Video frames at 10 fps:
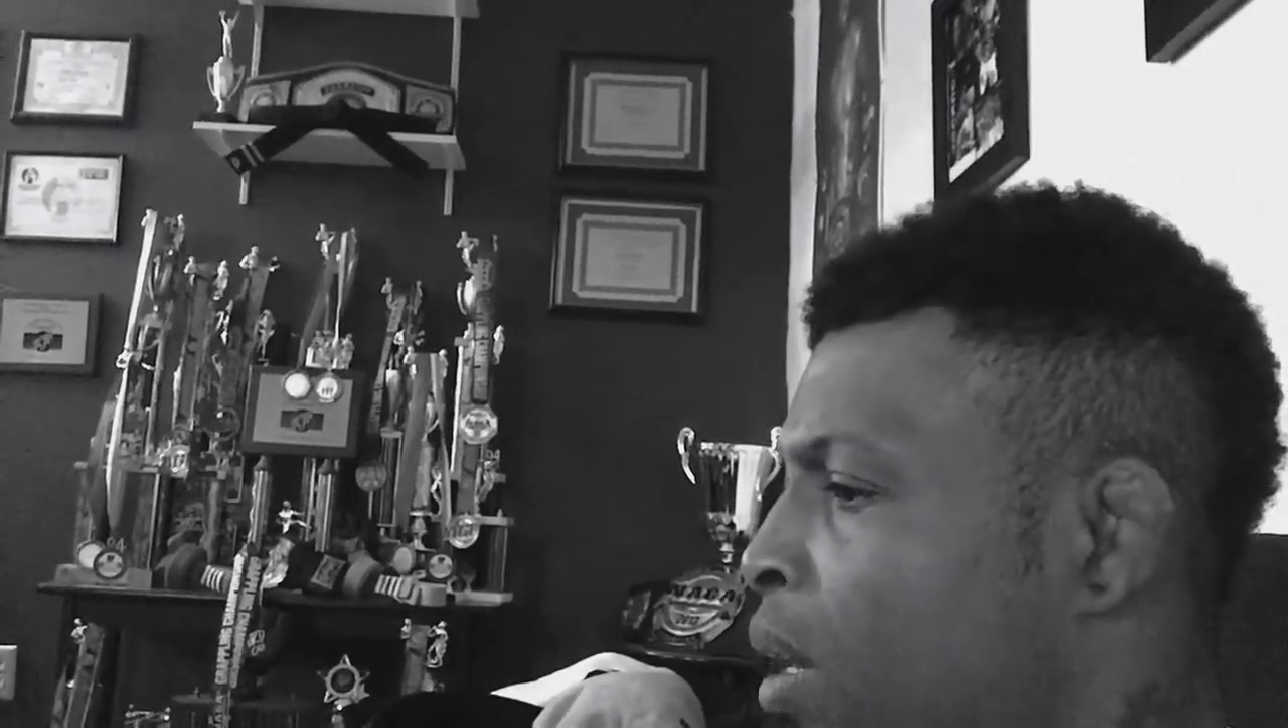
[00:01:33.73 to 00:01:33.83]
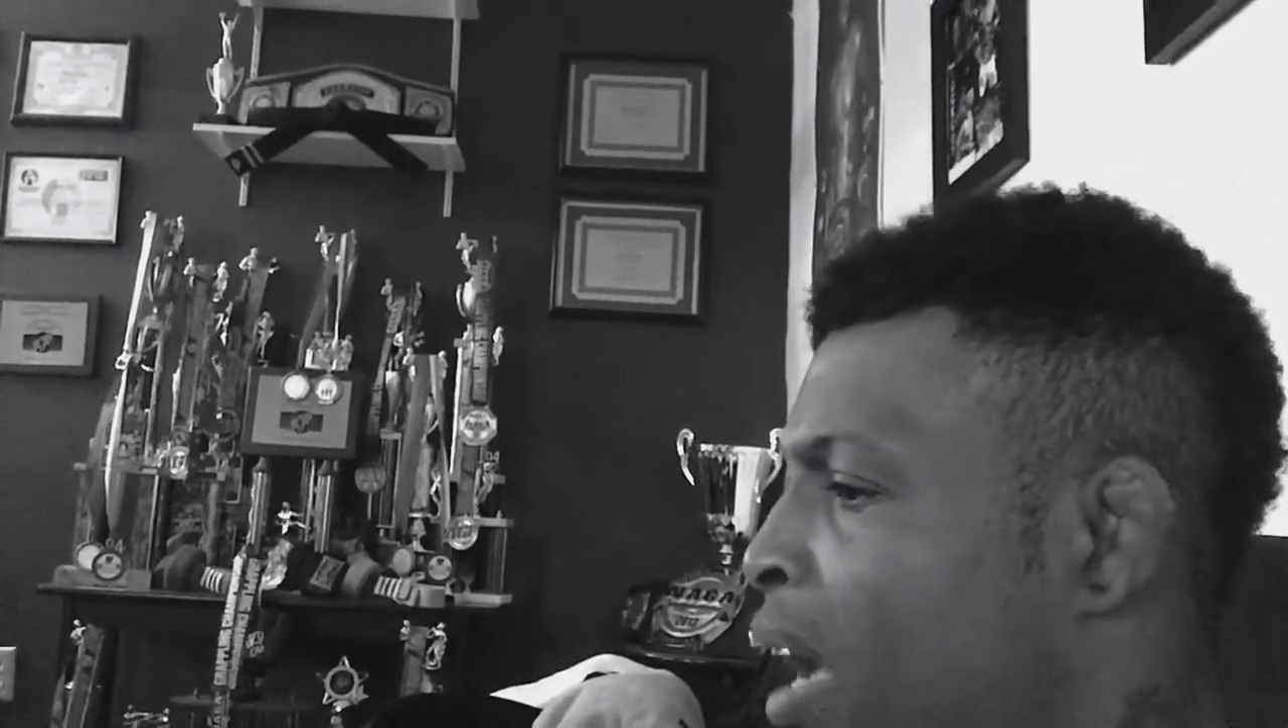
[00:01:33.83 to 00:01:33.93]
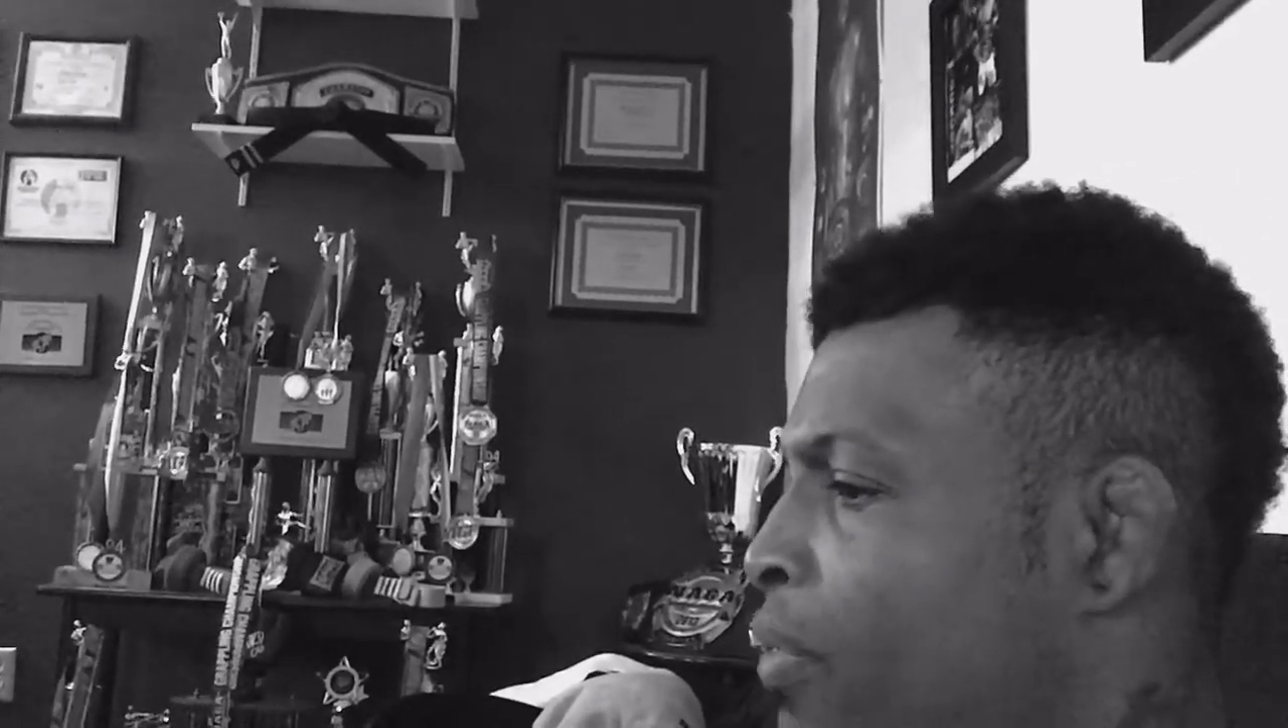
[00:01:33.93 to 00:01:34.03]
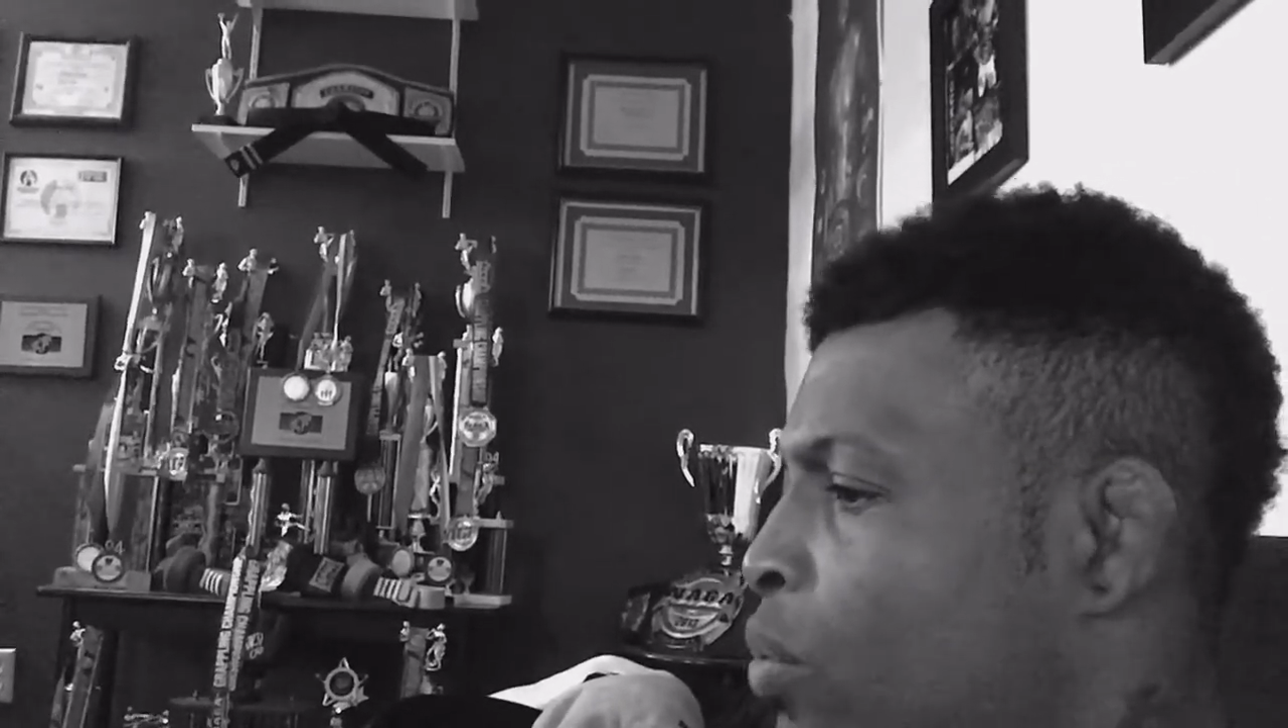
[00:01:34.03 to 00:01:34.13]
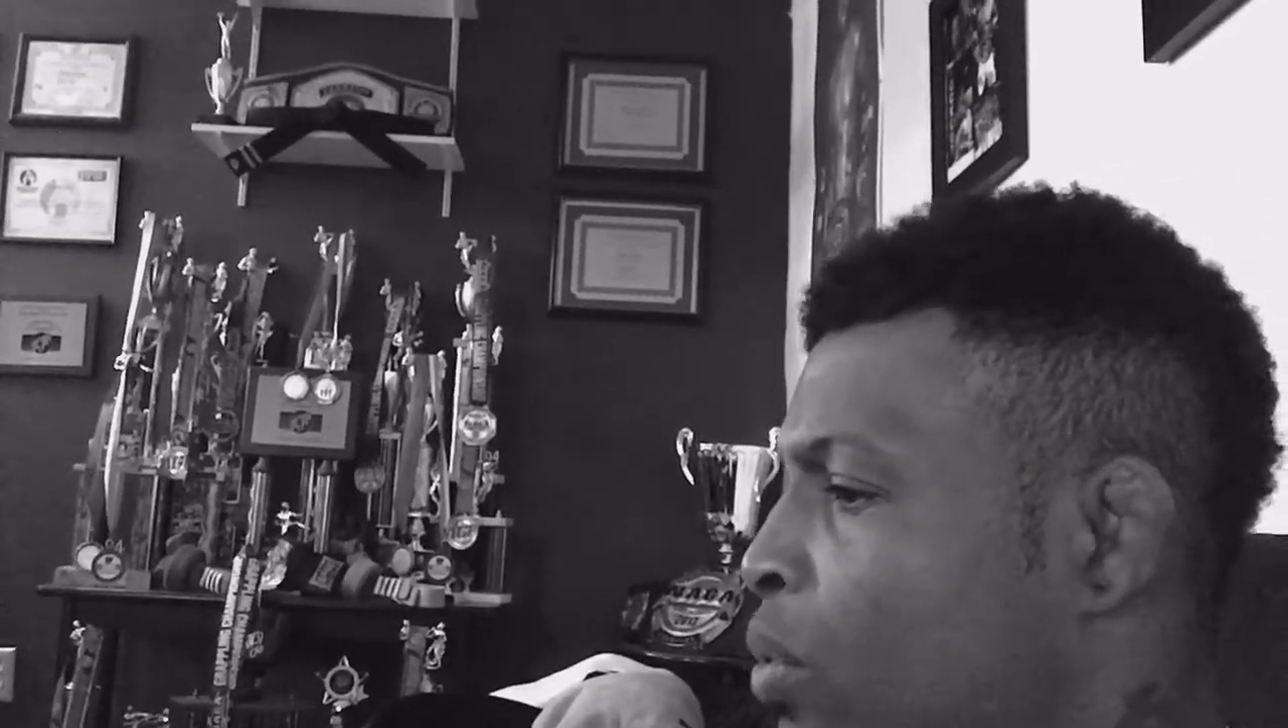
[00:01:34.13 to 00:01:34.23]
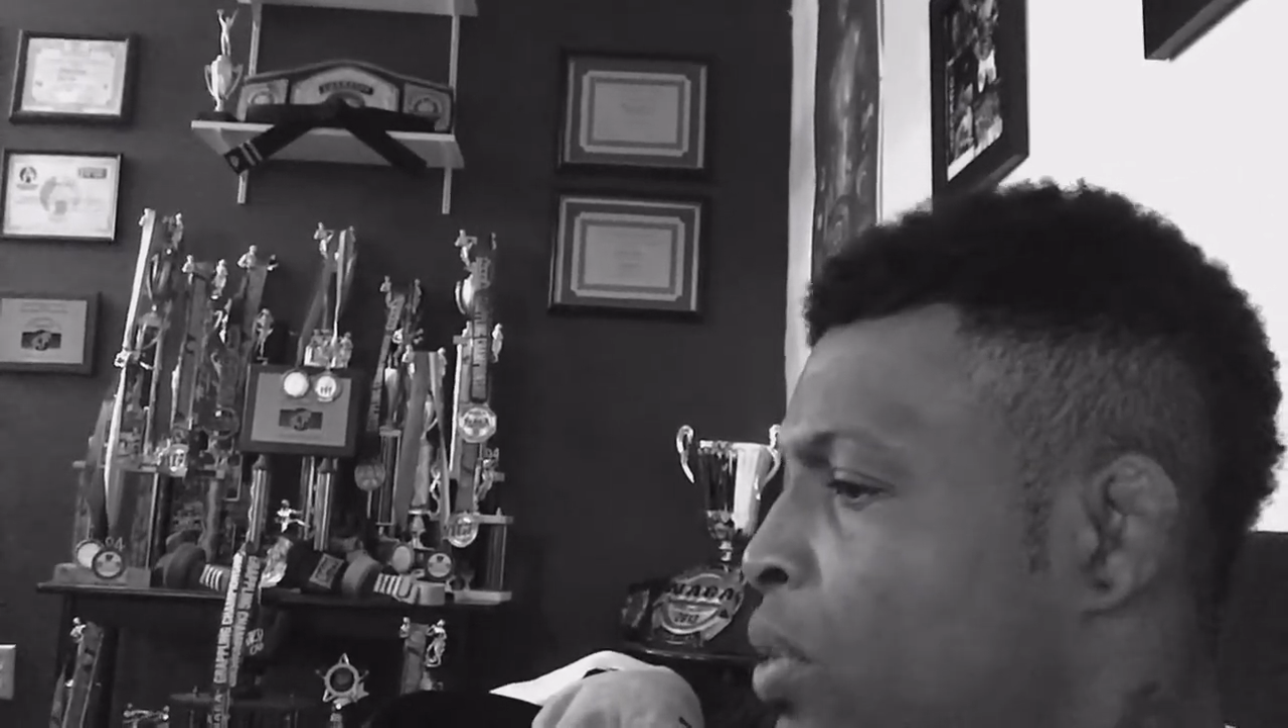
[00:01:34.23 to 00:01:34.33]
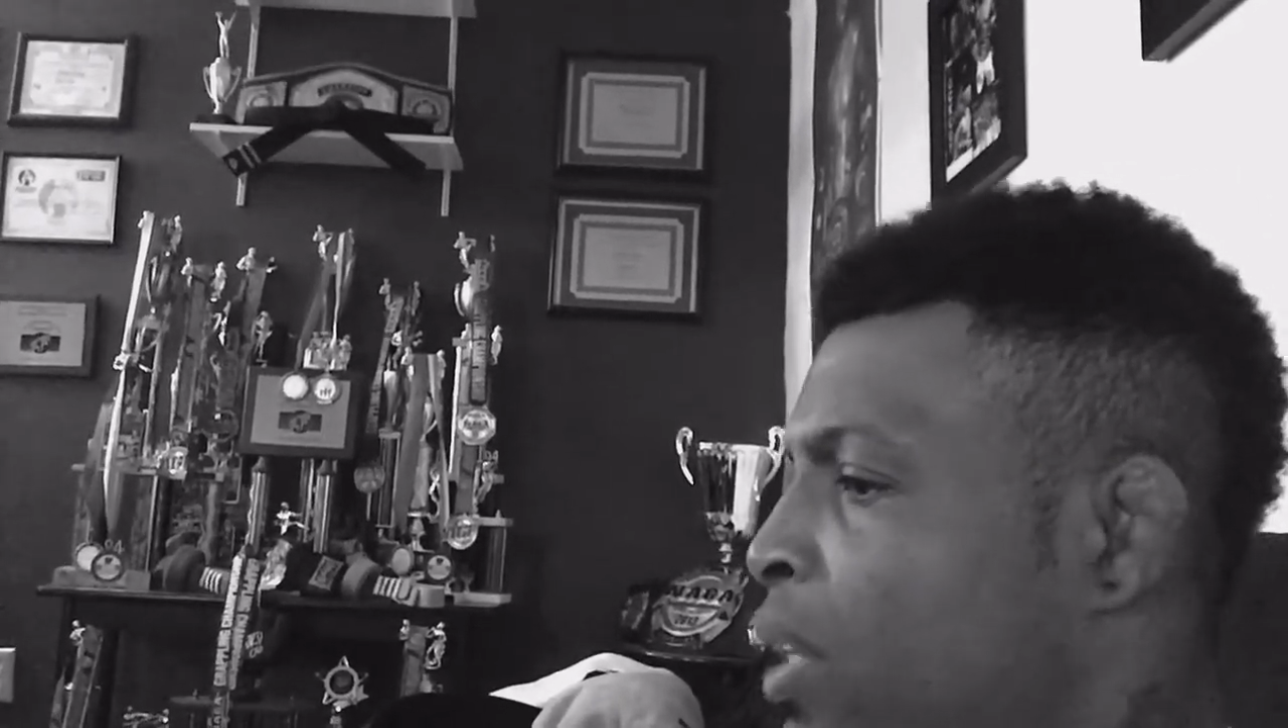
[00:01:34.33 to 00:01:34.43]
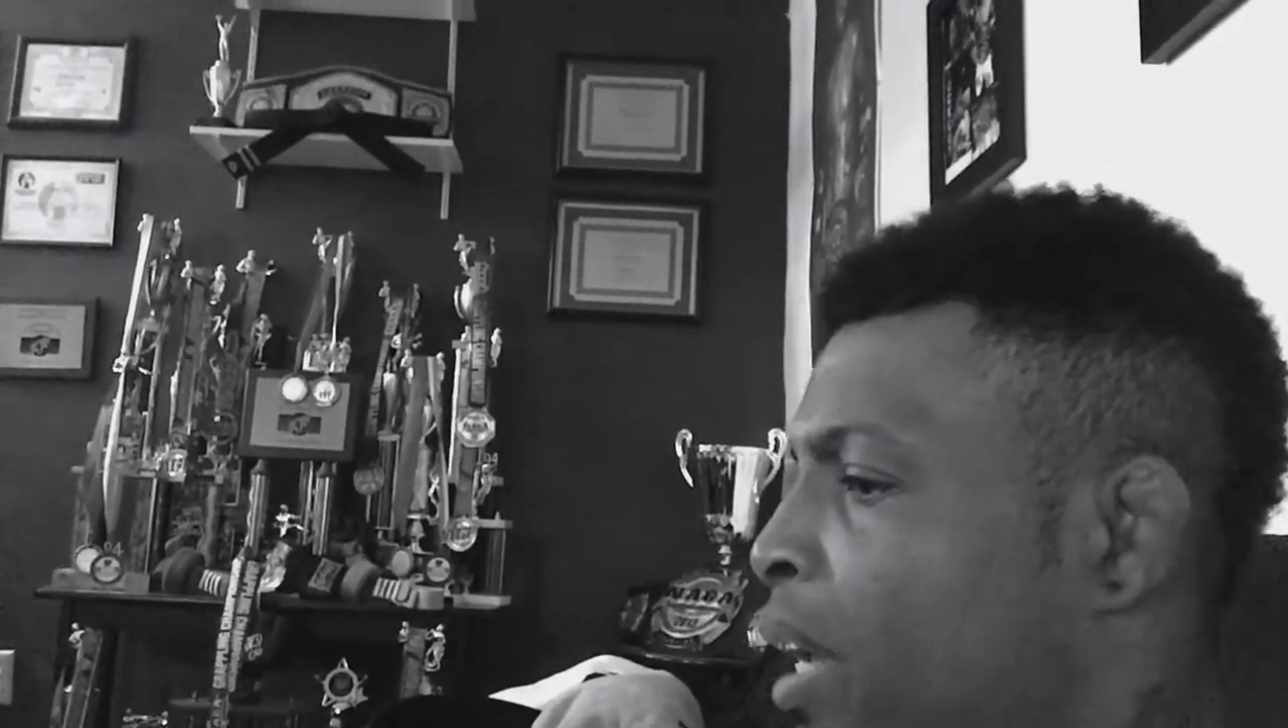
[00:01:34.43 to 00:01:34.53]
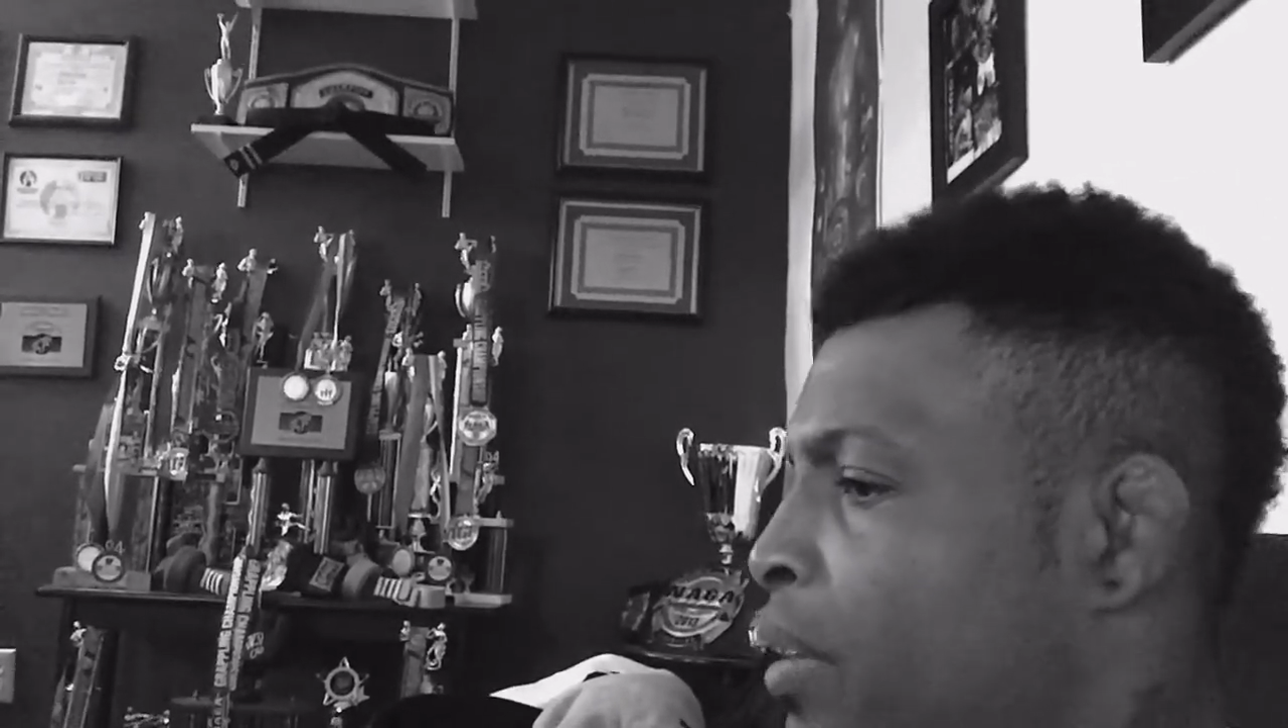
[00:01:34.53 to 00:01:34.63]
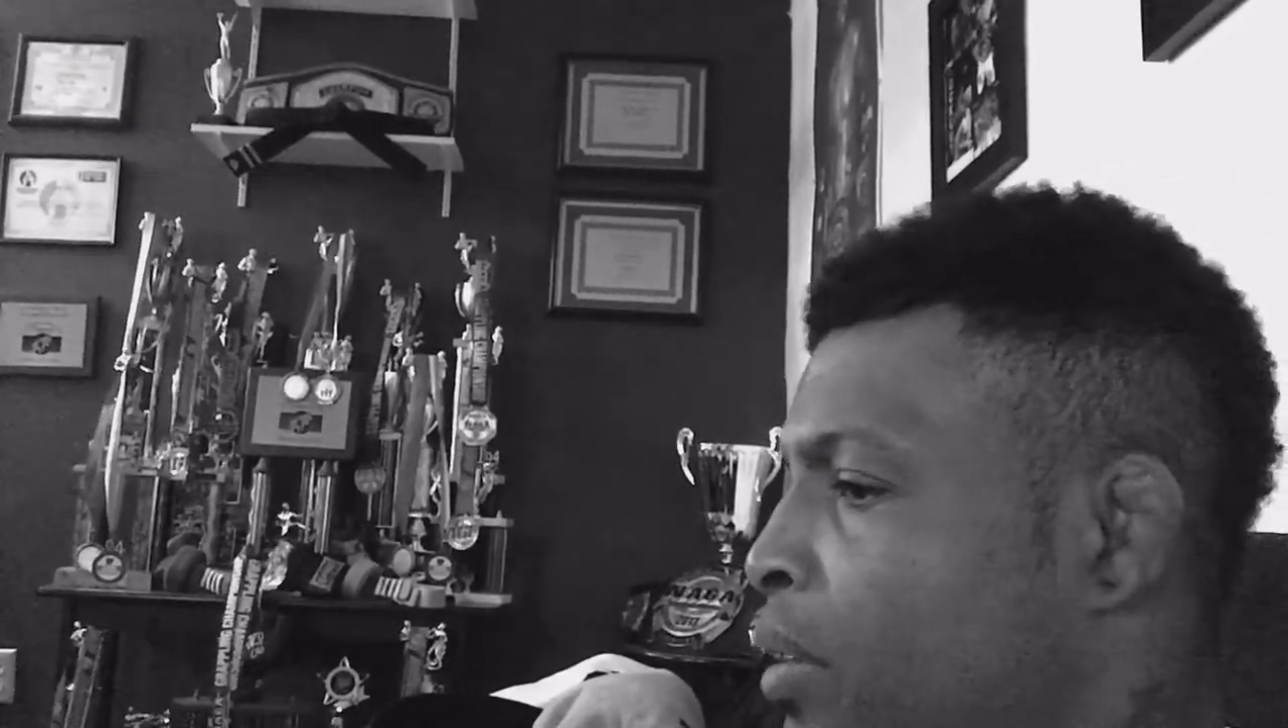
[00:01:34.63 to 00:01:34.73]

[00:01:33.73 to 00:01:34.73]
afterwards I